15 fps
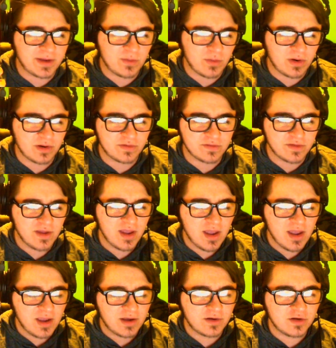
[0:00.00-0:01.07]
where it's
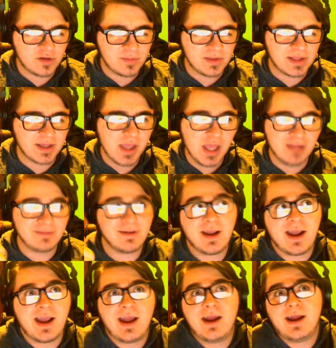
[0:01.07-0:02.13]
going to be like,
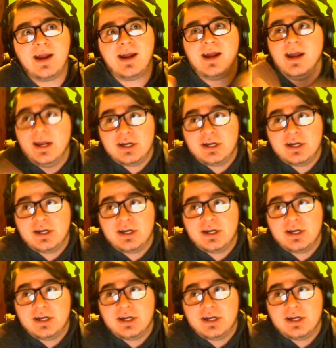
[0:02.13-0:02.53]
nah,